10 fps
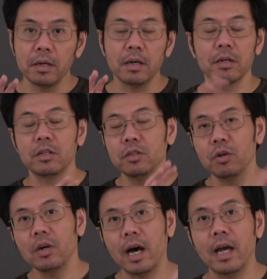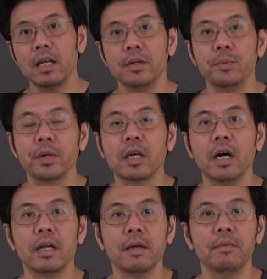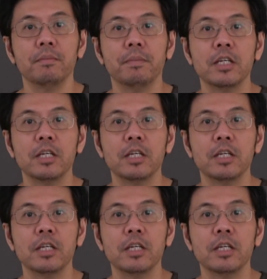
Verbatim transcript: uh, you know highly regarded